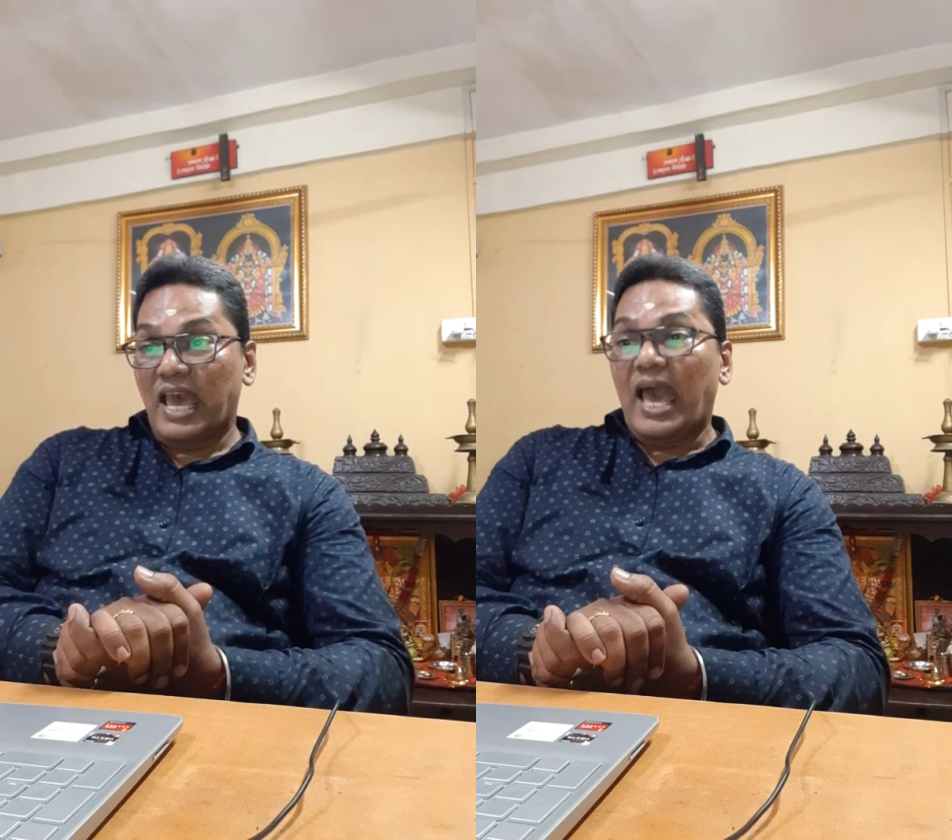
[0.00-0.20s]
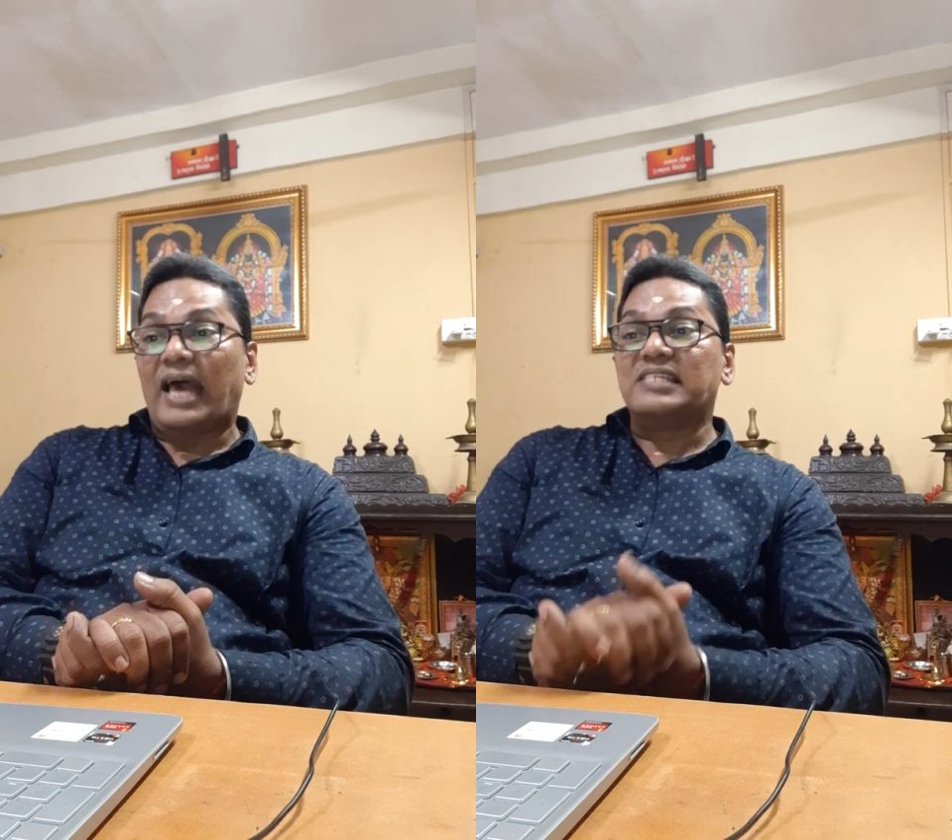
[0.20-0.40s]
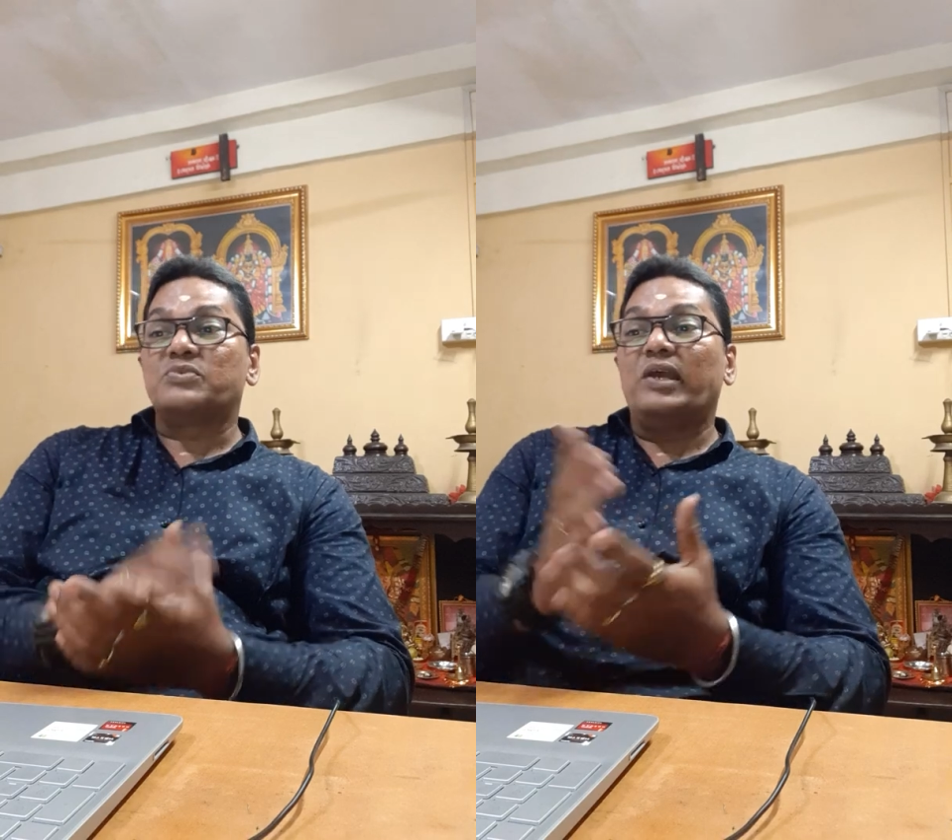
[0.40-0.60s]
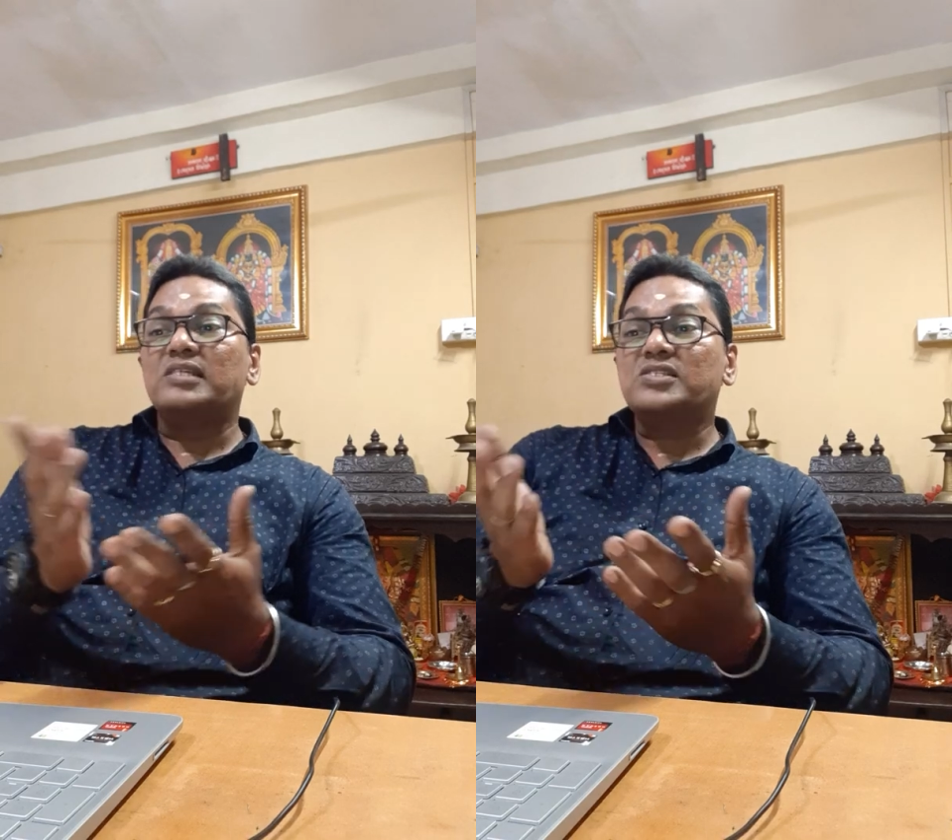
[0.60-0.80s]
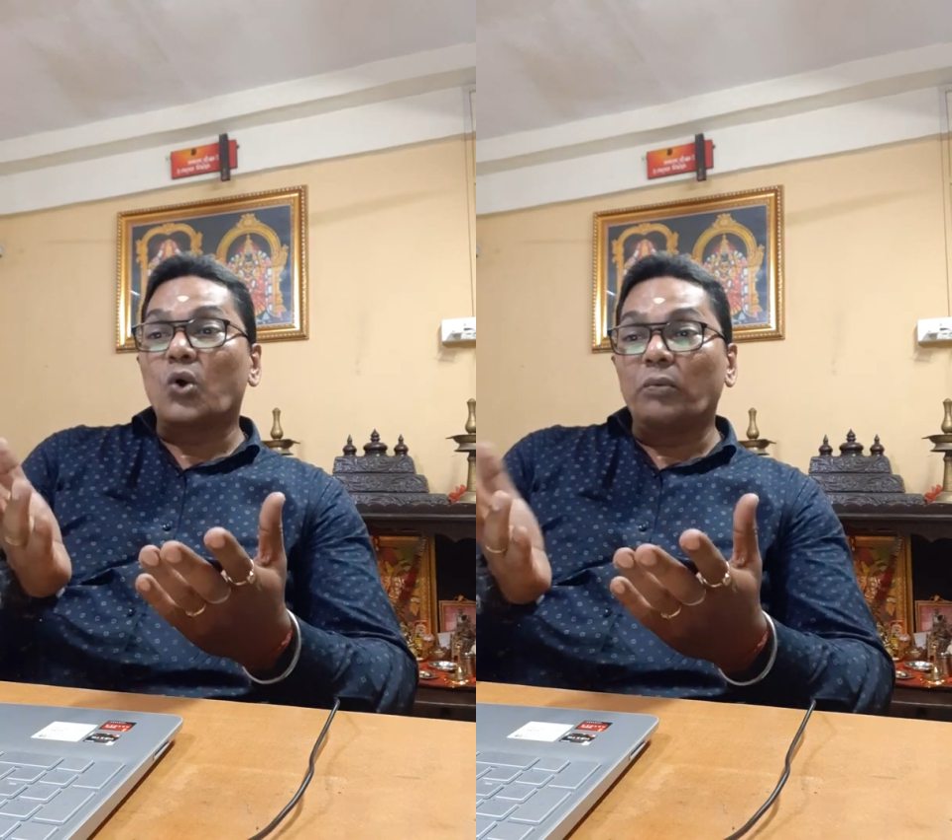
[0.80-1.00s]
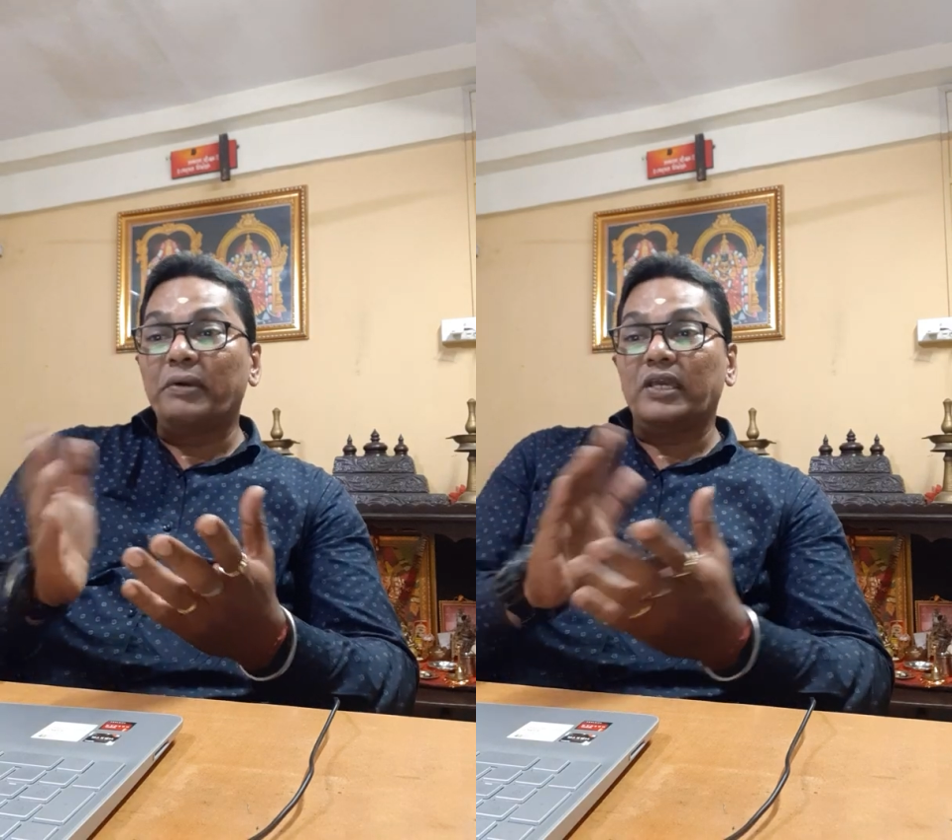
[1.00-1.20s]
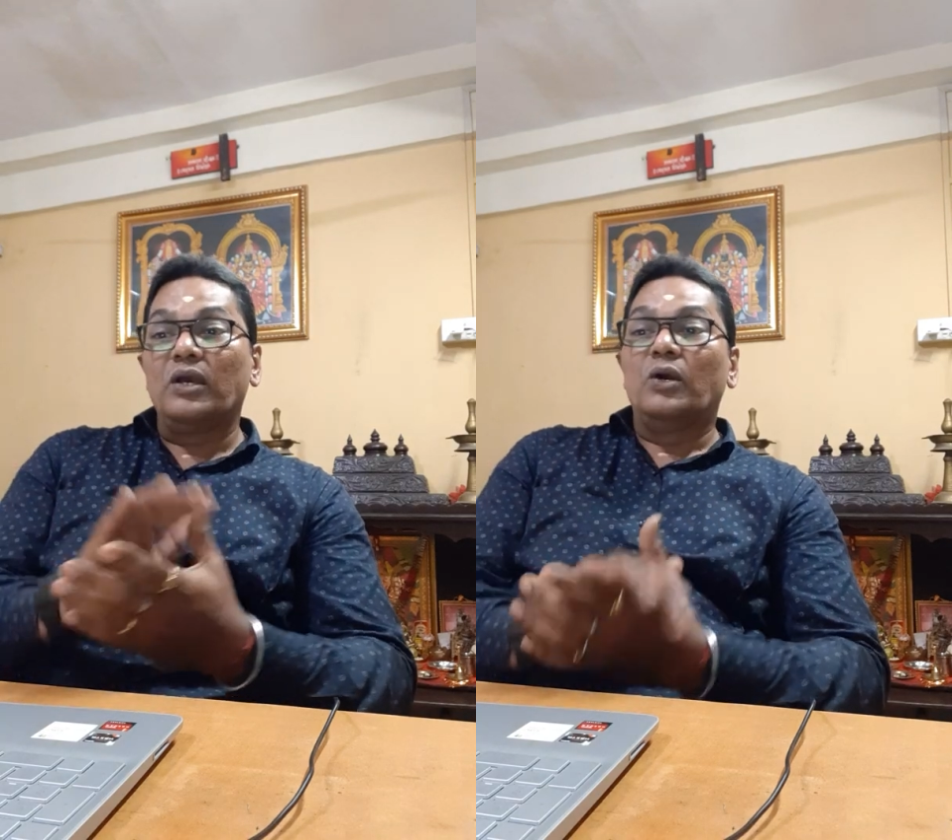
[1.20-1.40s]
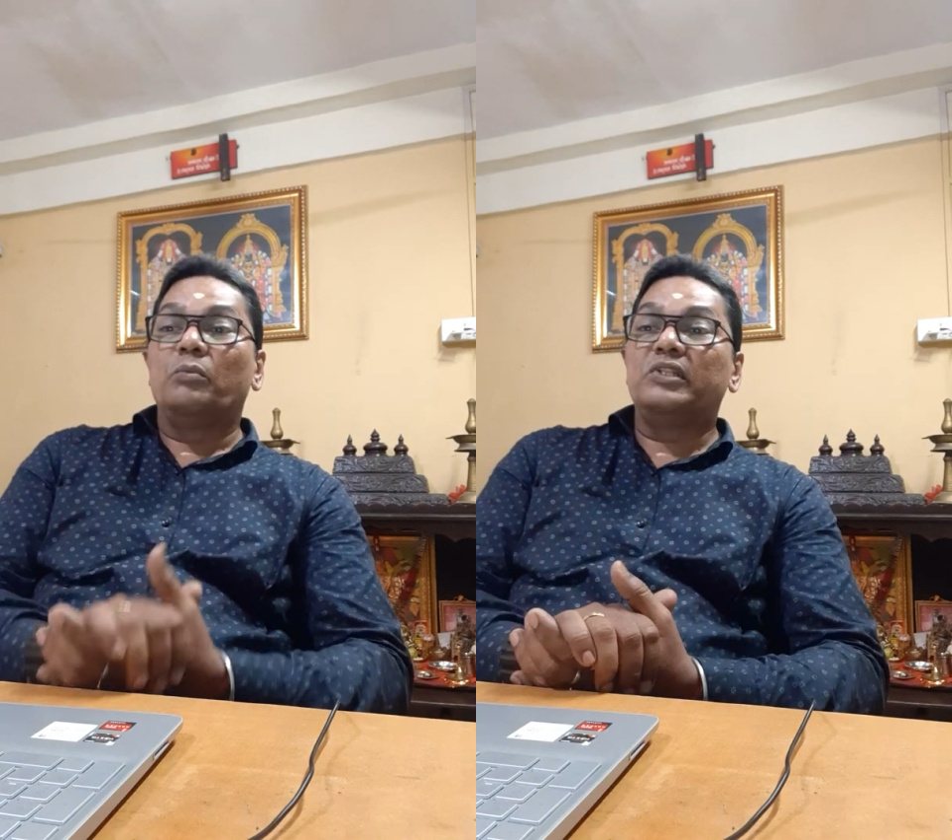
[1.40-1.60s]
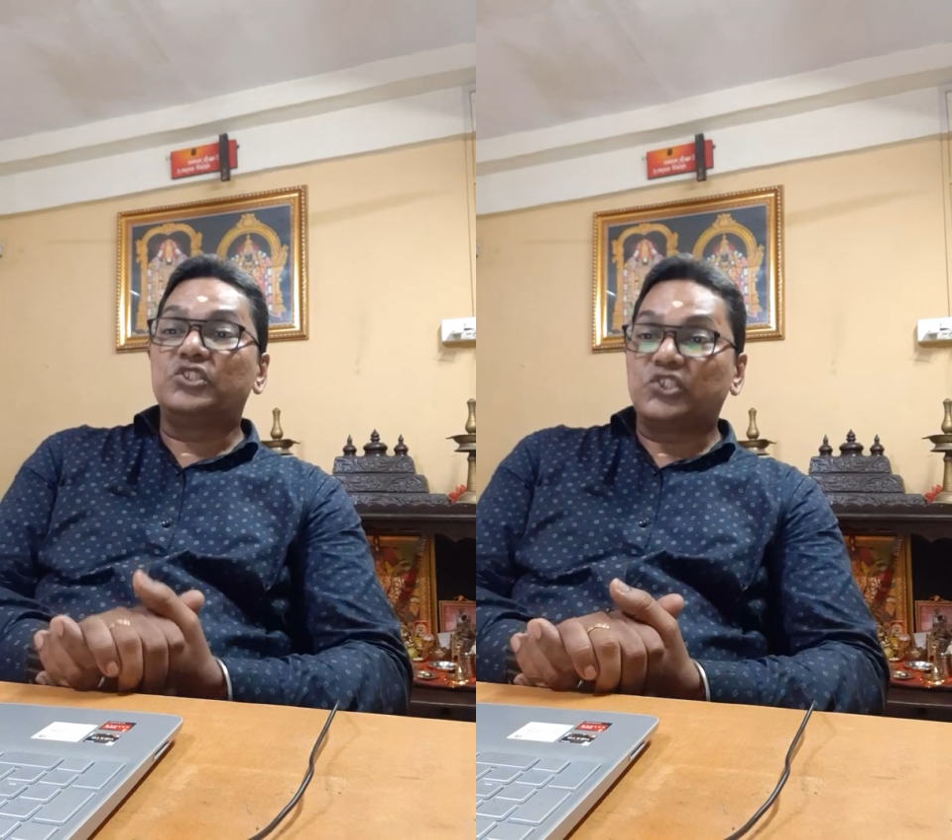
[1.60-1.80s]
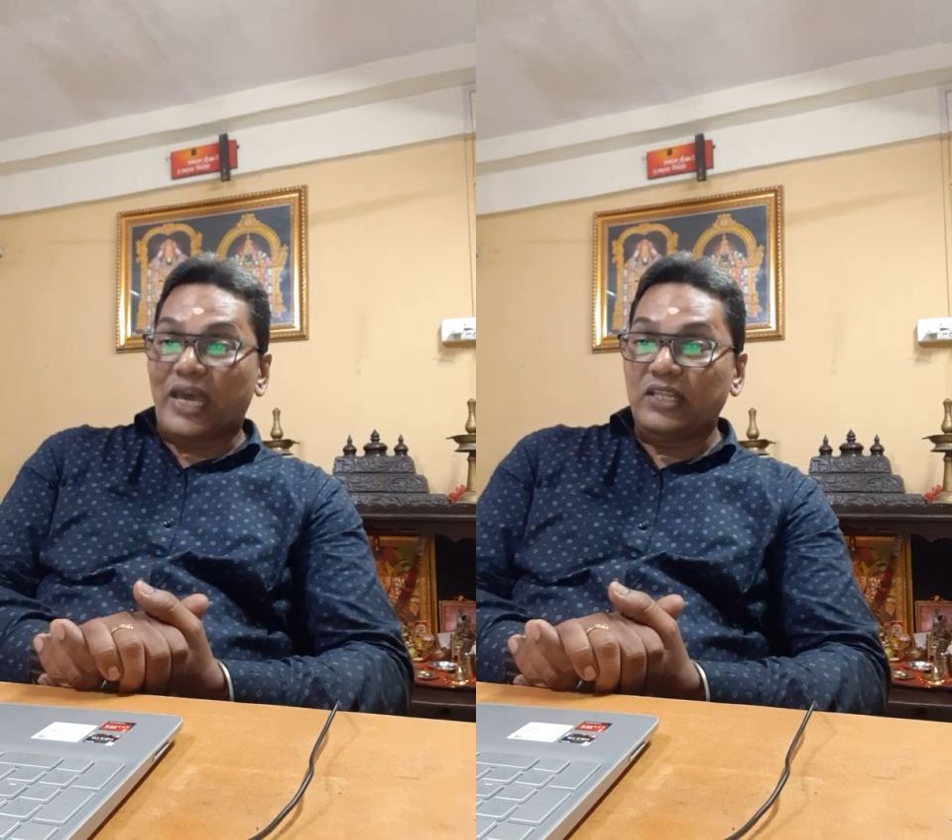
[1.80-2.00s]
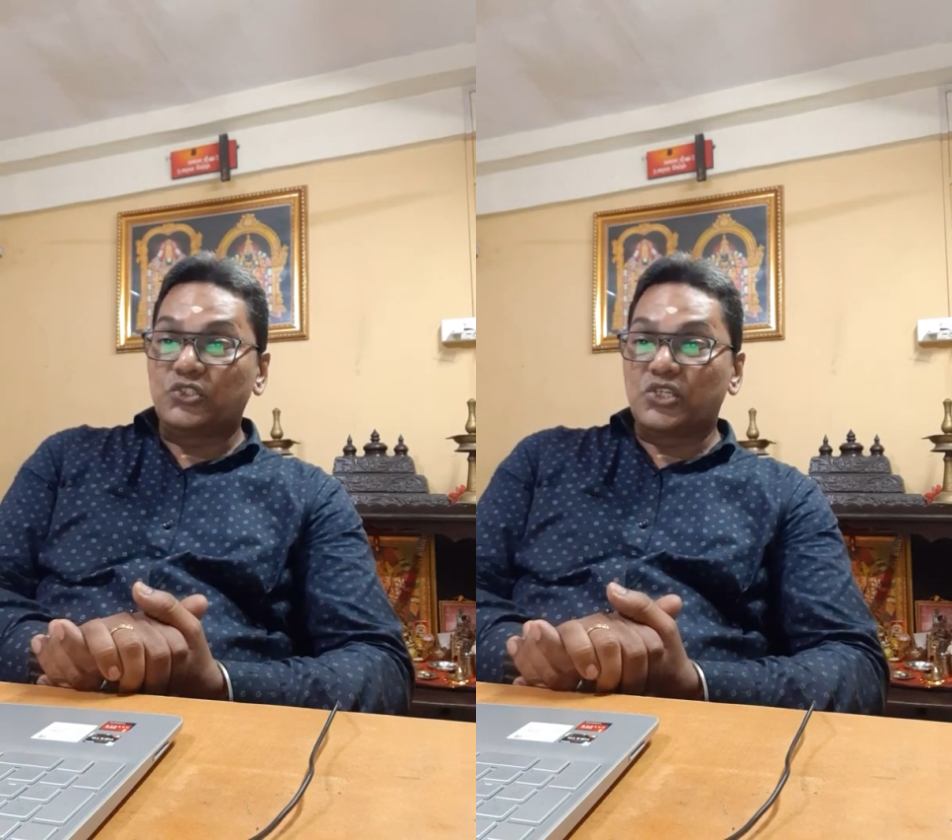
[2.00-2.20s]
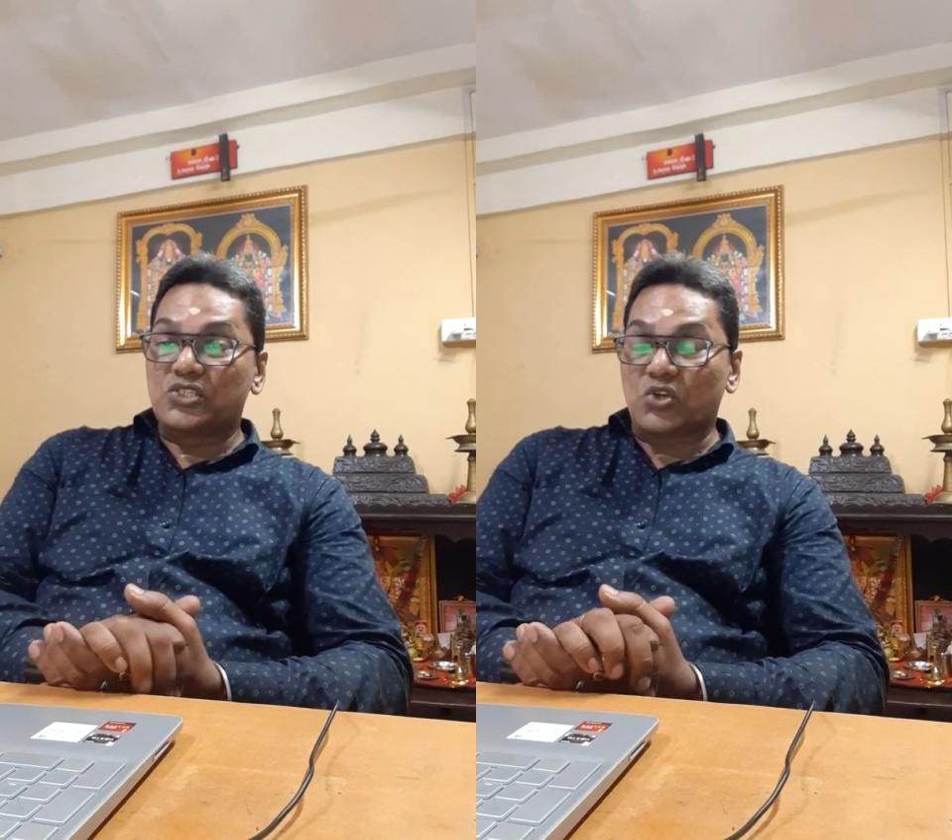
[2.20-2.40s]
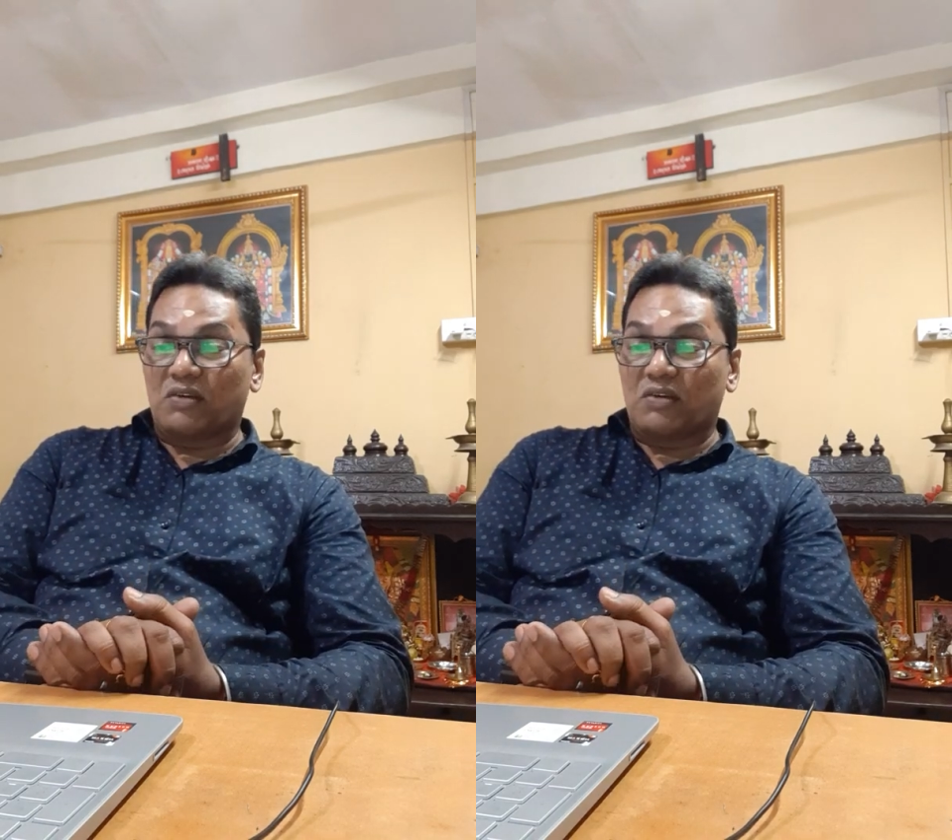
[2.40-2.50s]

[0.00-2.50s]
as well as coping with the challenges